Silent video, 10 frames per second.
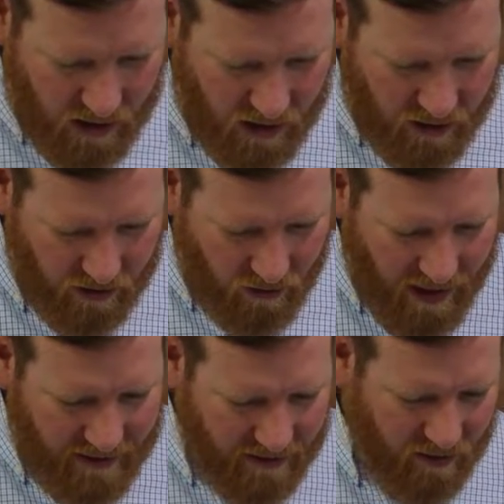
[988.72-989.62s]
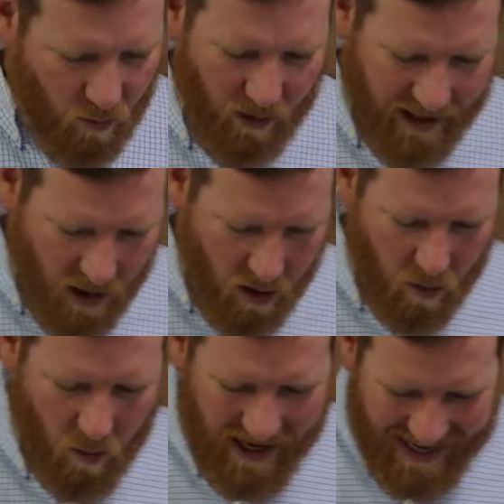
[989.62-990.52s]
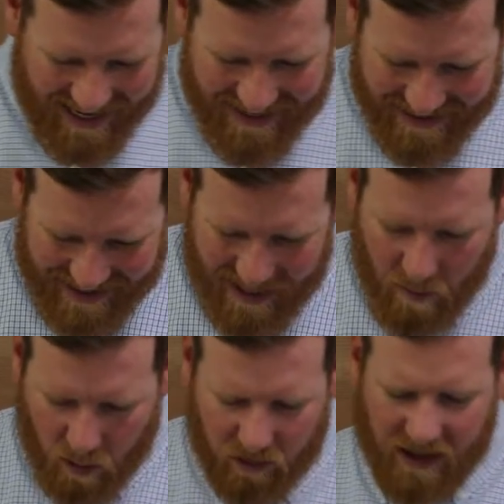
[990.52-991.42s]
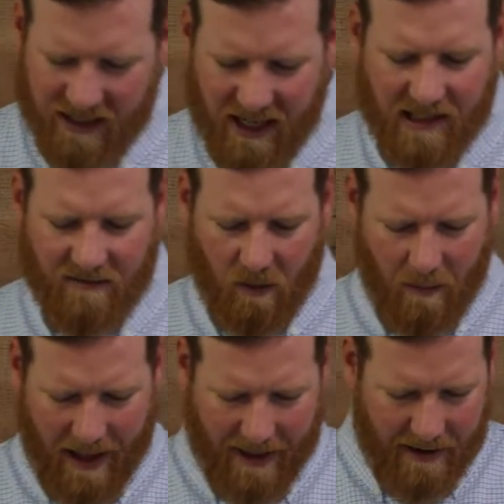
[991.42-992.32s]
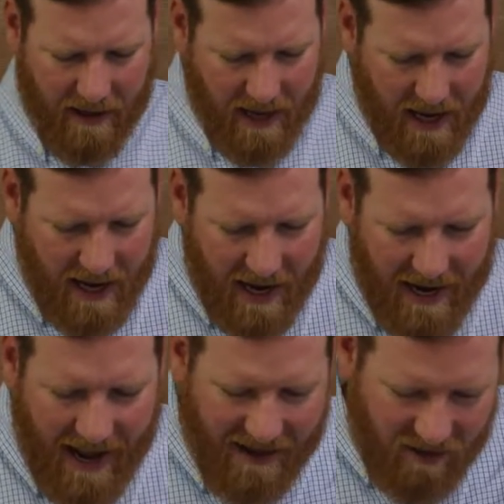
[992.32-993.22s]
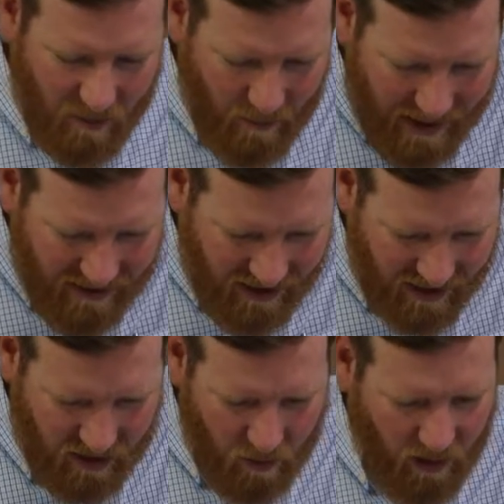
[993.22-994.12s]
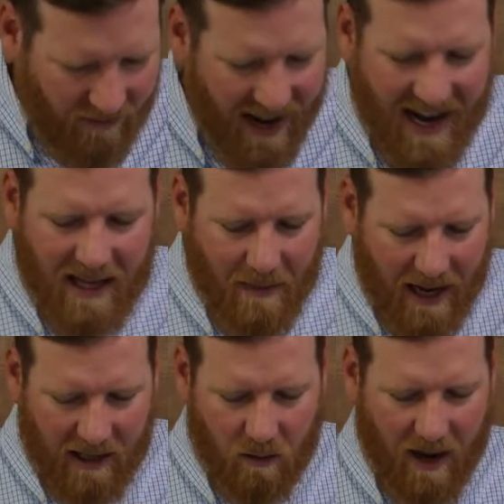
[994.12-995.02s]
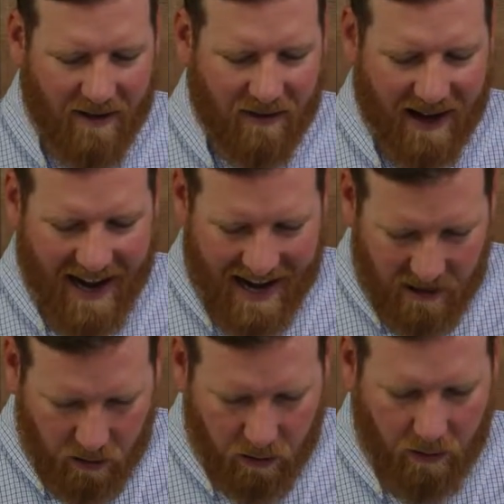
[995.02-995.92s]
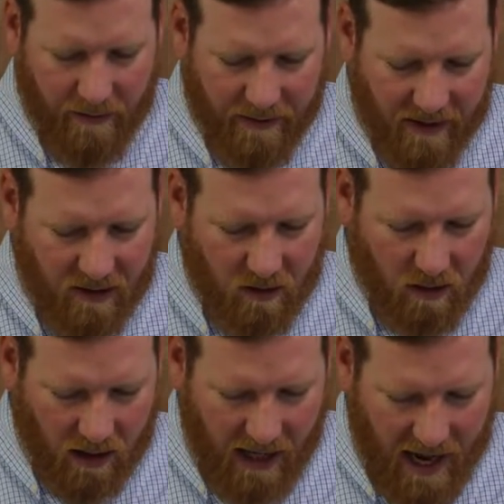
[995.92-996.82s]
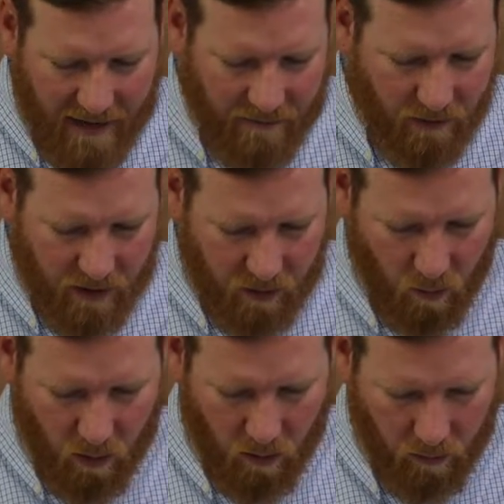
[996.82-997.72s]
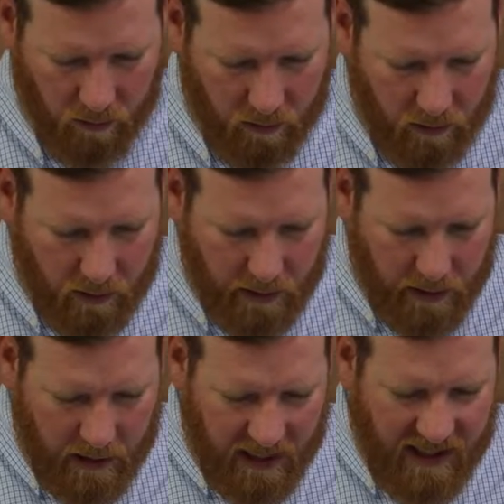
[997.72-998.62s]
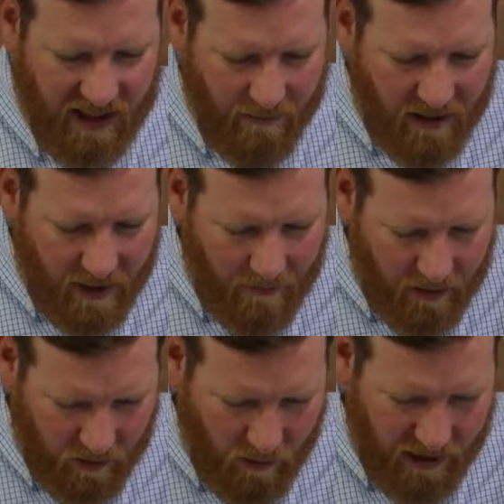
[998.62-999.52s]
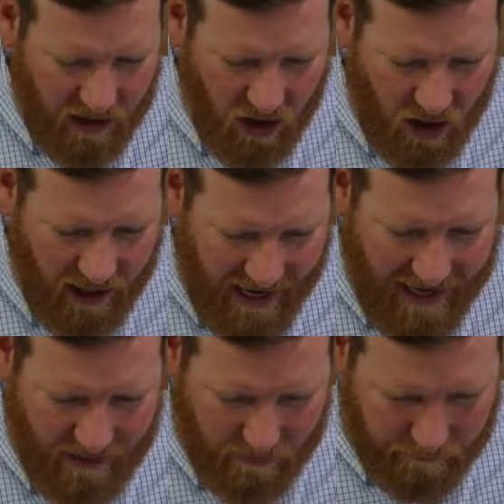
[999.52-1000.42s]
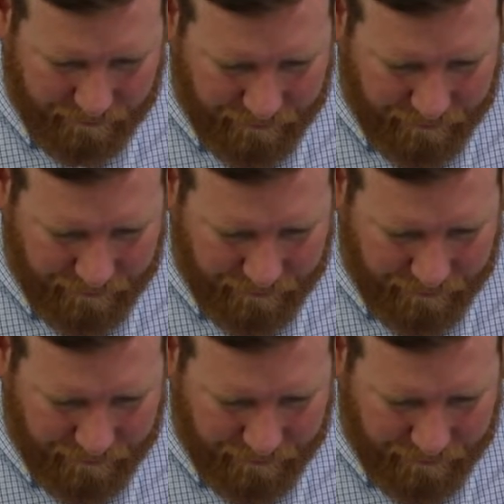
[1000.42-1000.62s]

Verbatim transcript: Jesus Christ, we know, is the most successful man and has the best testimony of any man to ever enter this life or this world. He summed it up this way in John 8,